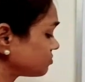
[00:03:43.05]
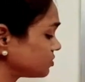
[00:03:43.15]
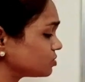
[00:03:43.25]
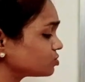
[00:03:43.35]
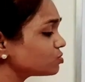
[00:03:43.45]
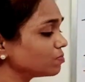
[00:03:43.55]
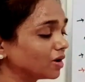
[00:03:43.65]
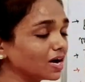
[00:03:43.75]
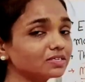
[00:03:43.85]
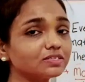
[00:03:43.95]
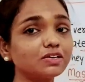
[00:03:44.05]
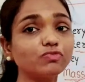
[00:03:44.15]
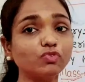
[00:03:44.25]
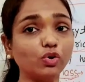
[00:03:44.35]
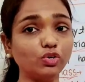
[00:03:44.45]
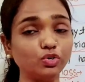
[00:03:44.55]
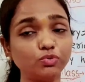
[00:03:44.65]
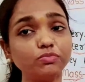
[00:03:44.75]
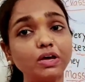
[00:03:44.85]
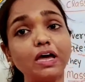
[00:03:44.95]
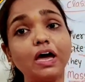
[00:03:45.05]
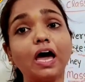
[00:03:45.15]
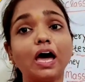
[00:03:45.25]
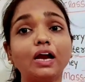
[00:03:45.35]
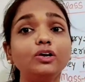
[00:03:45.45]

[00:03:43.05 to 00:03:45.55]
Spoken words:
So mass and volume are